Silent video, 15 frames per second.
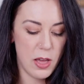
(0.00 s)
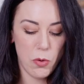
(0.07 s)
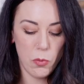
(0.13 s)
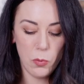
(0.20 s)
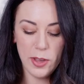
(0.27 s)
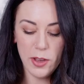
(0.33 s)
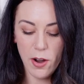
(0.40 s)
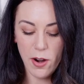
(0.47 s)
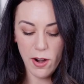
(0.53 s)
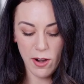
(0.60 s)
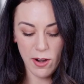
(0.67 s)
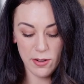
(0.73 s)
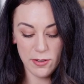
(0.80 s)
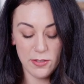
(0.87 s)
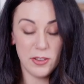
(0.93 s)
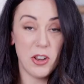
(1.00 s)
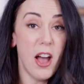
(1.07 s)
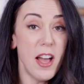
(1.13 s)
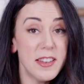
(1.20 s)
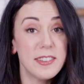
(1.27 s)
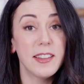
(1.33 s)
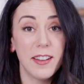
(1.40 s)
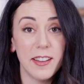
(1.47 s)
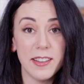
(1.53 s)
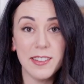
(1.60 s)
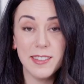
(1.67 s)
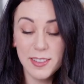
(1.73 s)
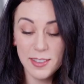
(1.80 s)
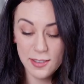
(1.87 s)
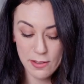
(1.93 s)
We are not
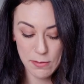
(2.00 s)
done,